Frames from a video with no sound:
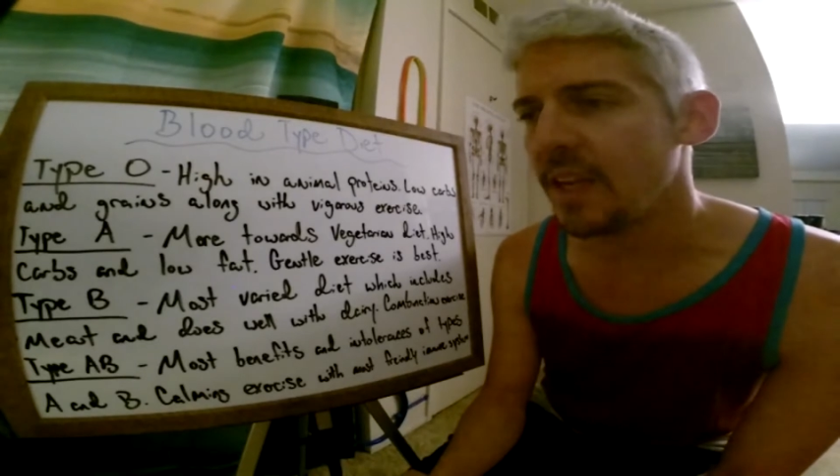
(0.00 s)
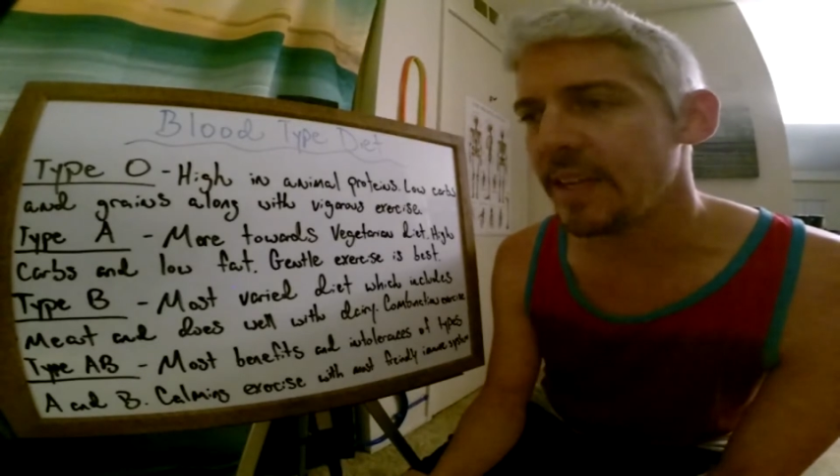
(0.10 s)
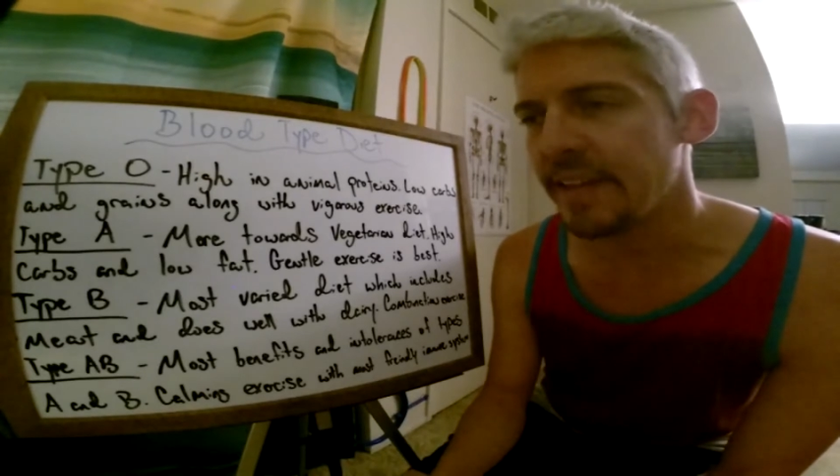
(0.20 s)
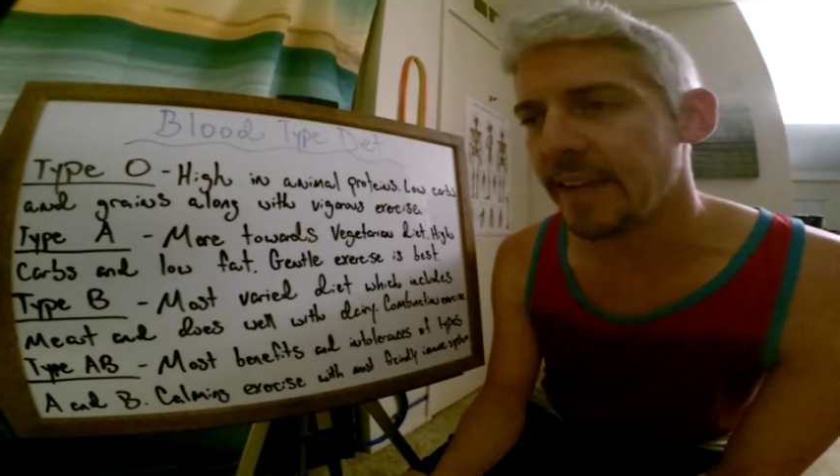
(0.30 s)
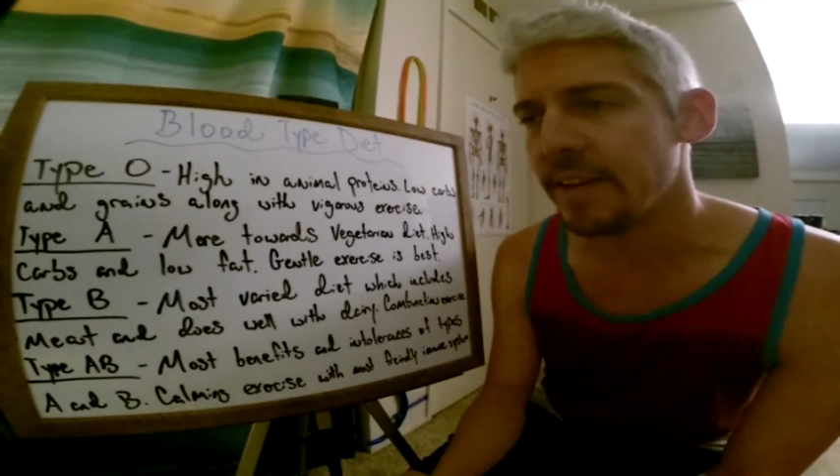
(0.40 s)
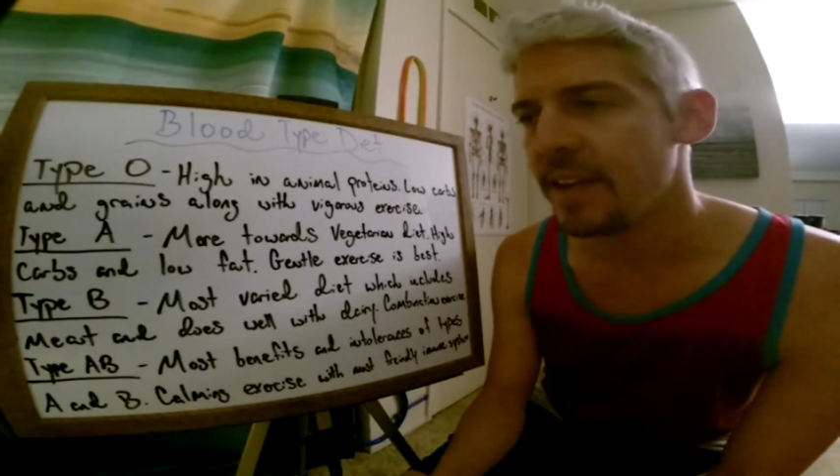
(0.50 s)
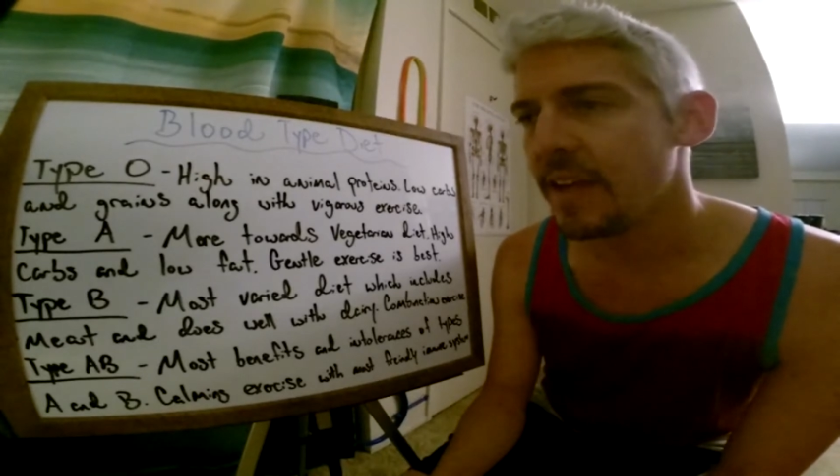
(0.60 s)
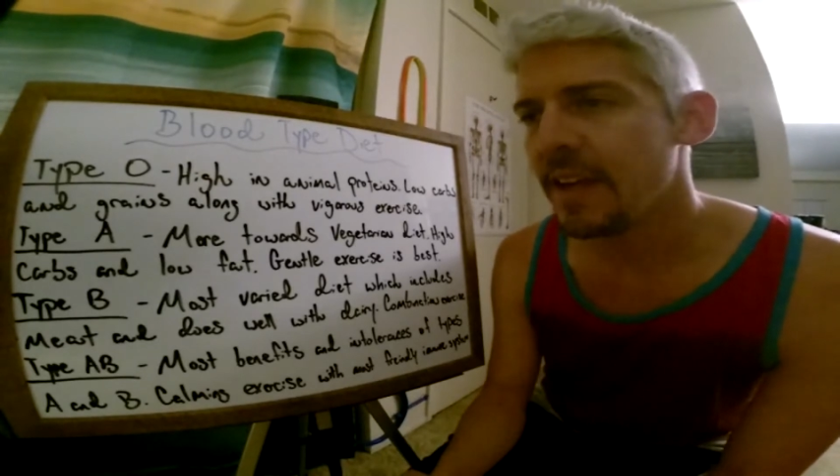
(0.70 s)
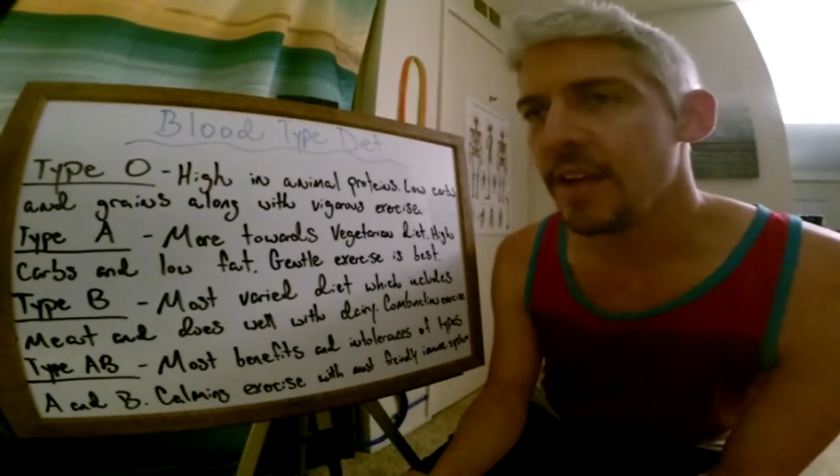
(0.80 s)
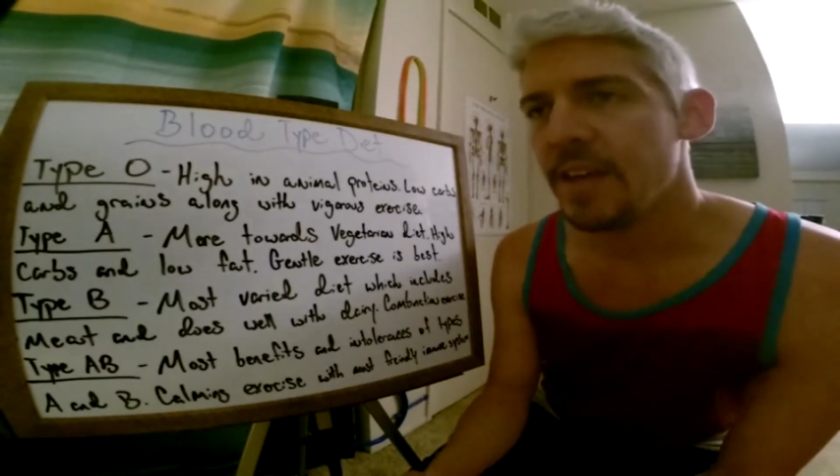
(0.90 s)
And then
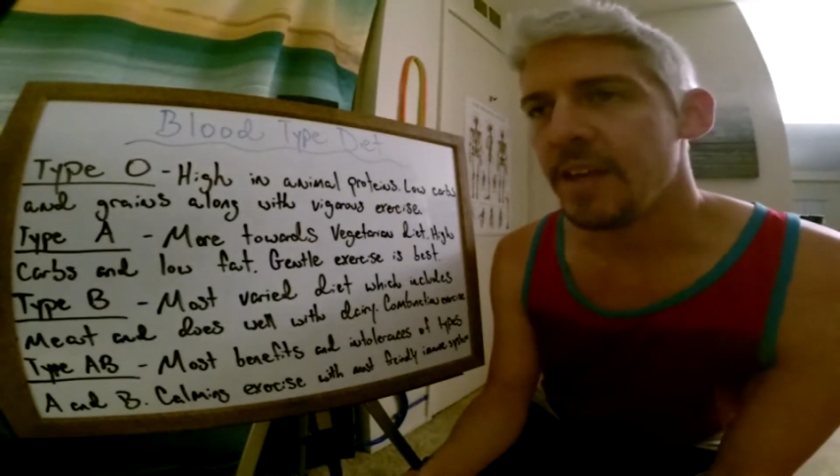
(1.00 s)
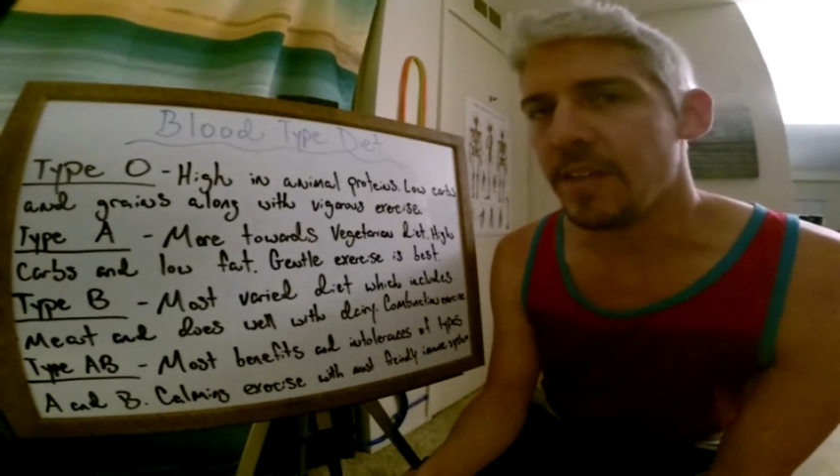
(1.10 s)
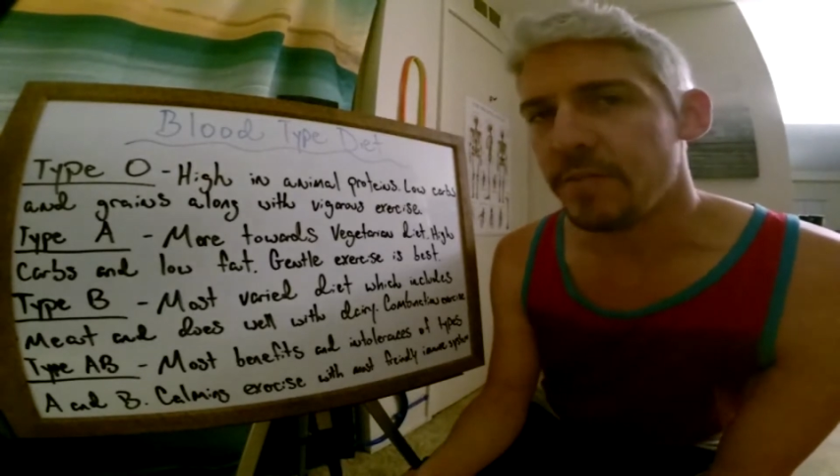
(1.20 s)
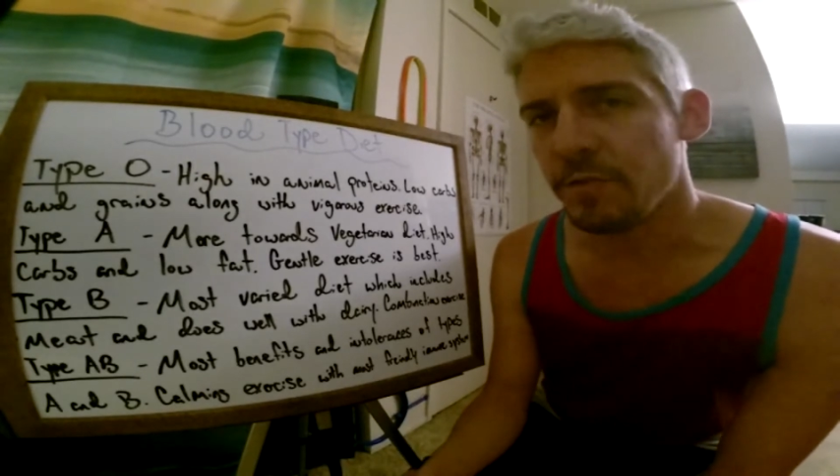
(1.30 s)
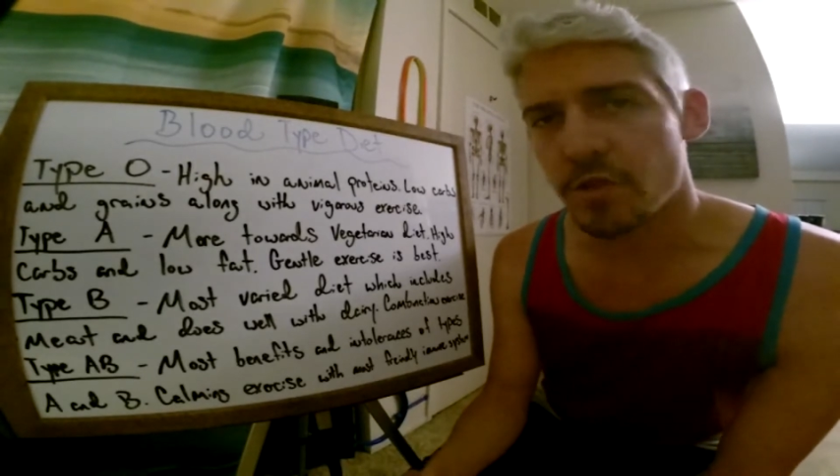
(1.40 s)
if you've